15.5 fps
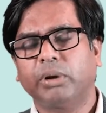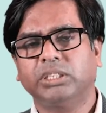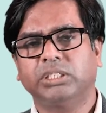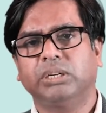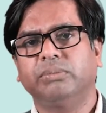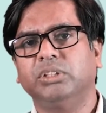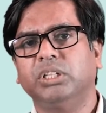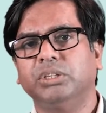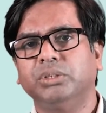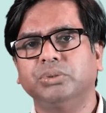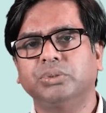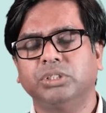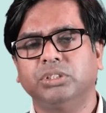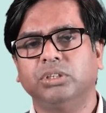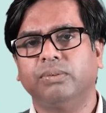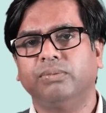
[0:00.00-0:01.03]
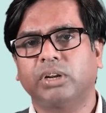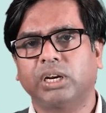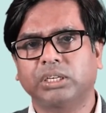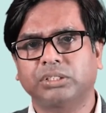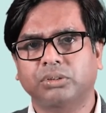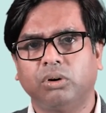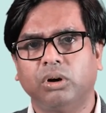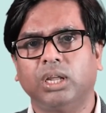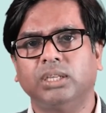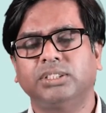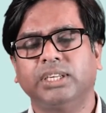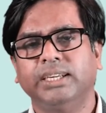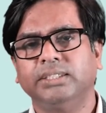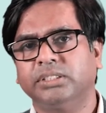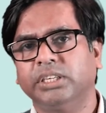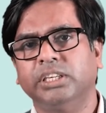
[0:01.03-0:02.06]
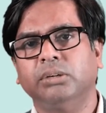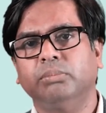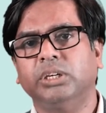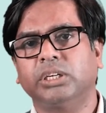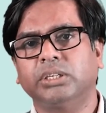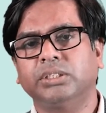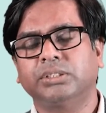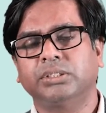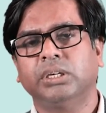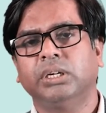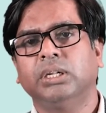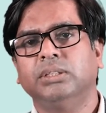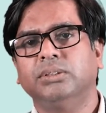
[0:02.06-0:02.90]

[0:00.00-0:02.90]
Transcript: pressure with the usage of drugs called as ACE inhibitors.